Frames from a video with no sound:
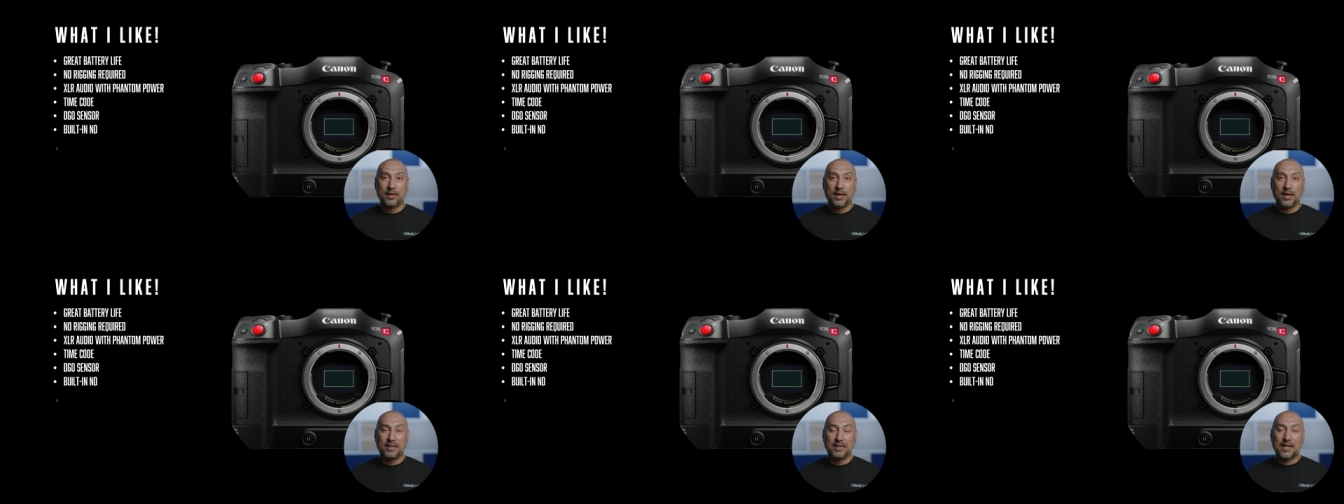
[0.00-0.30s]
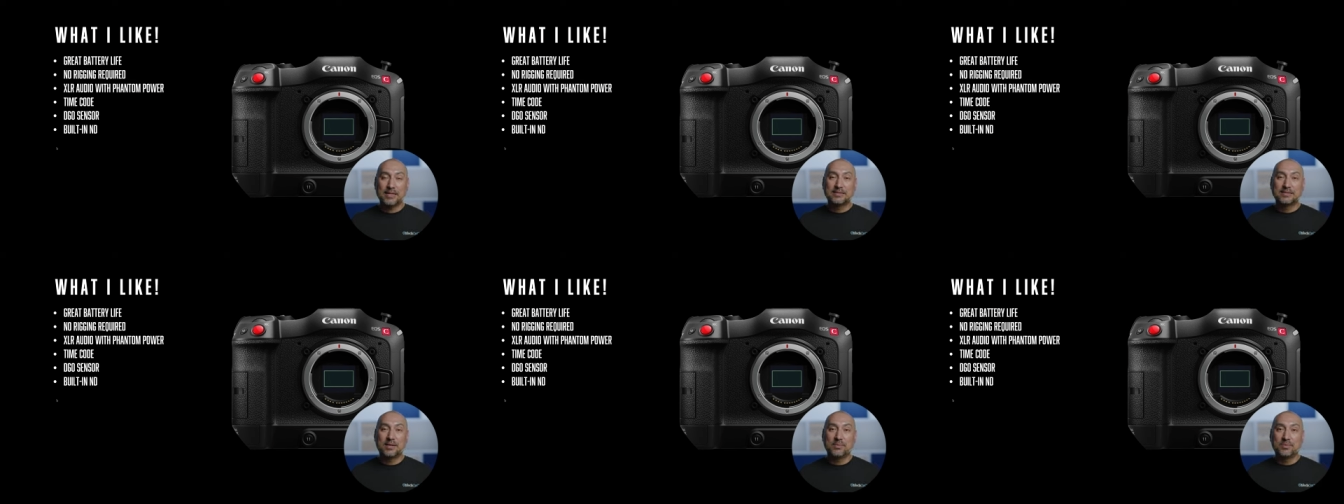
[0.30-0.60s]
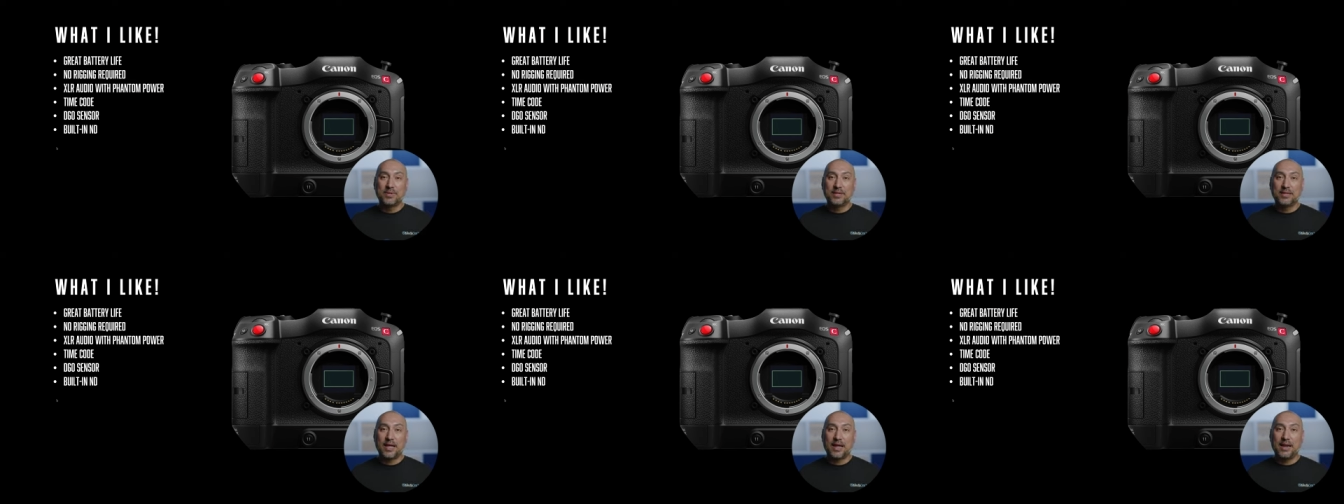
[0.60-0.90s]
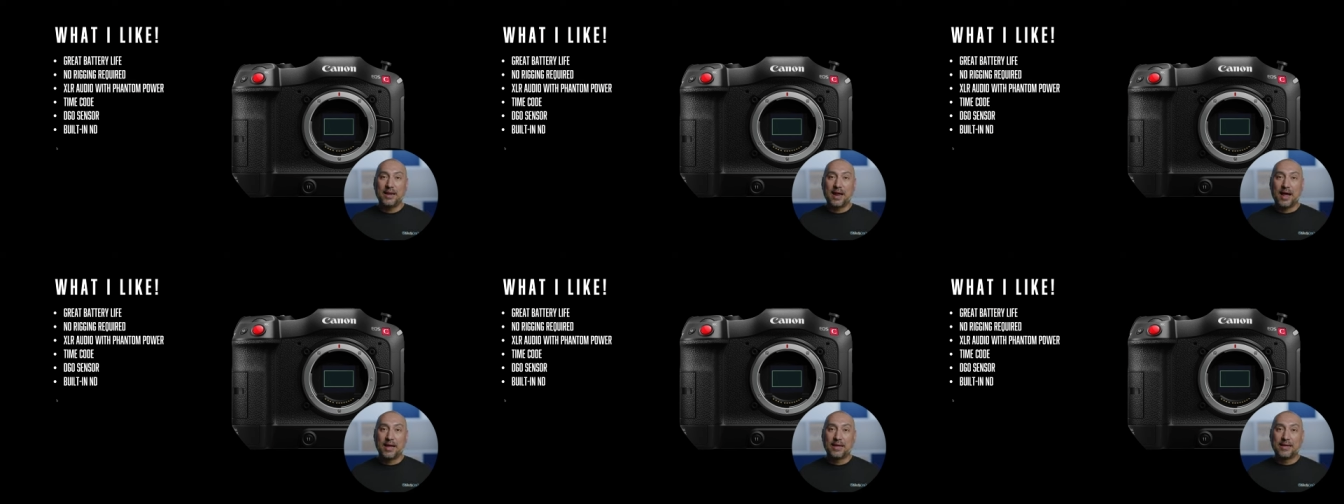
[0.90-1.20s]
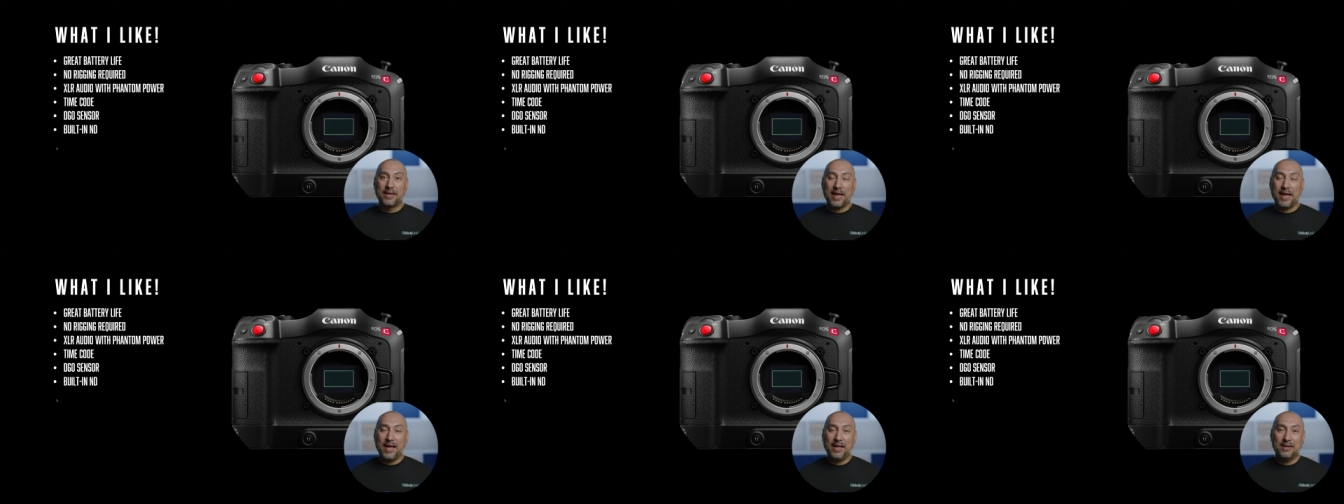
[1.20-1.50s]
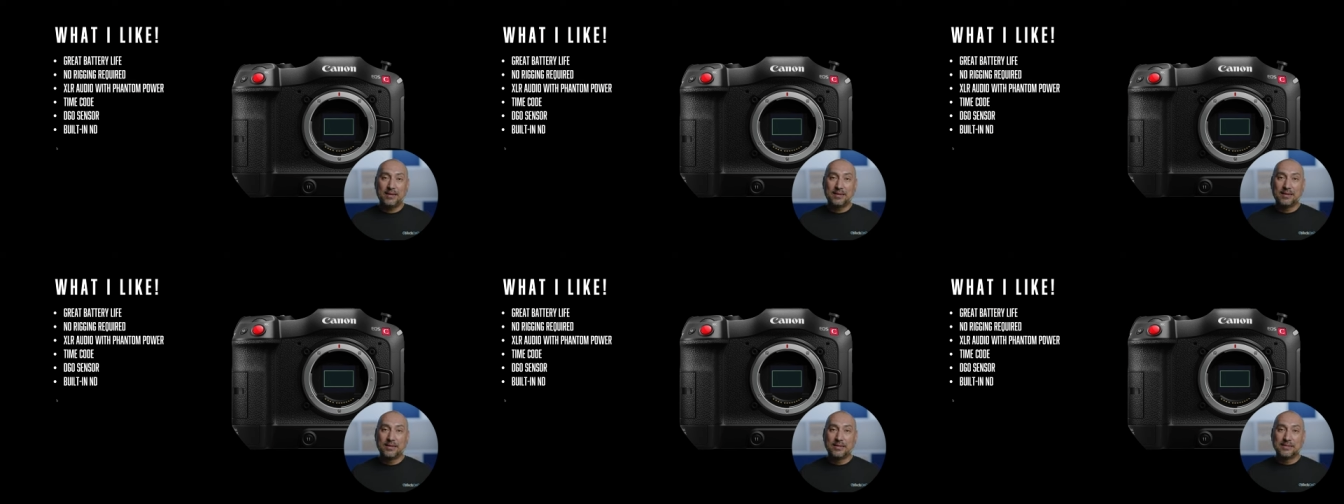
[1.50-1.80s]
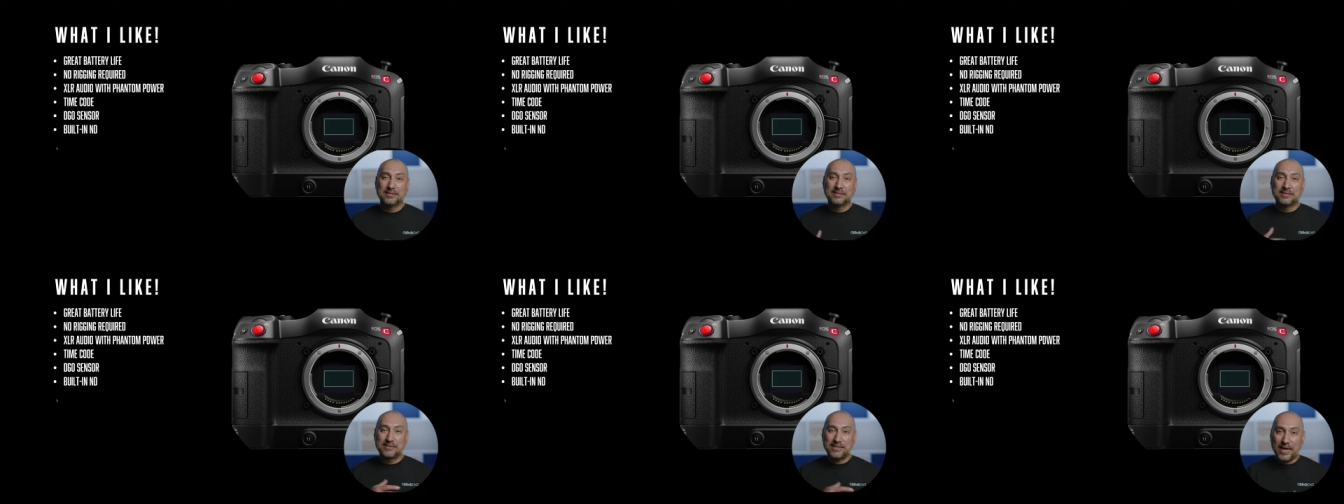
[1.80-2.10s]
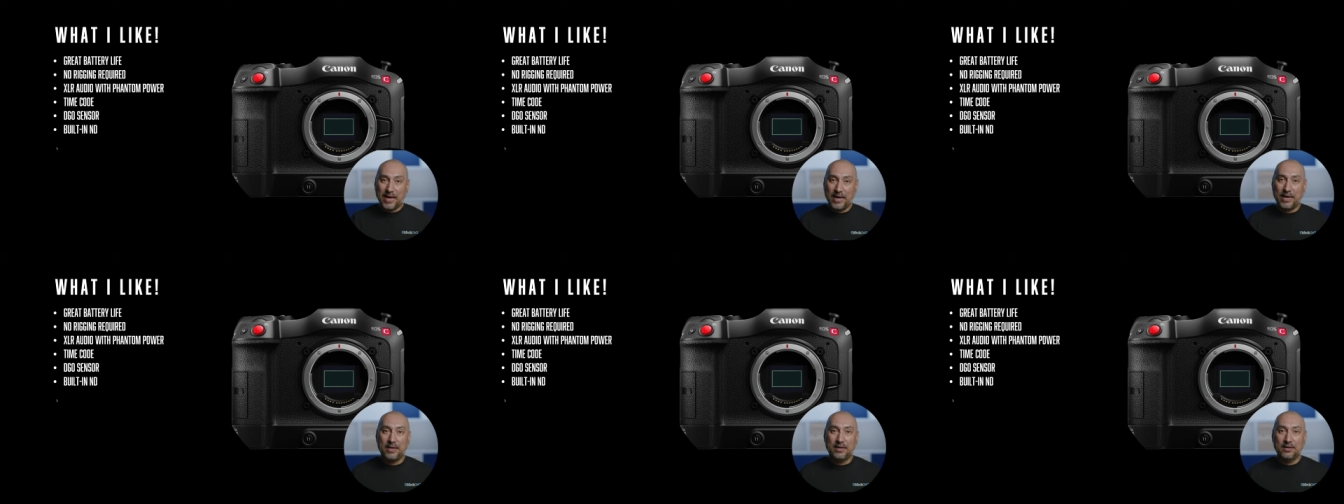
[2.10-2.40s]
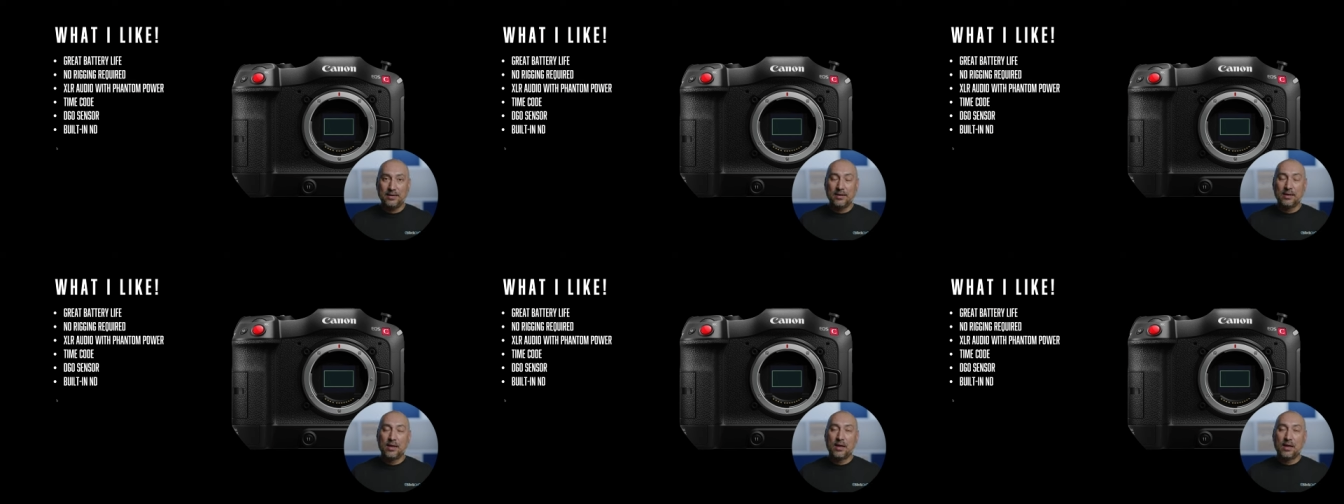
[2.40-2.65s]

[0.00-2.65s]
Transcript: And that's something that I can't say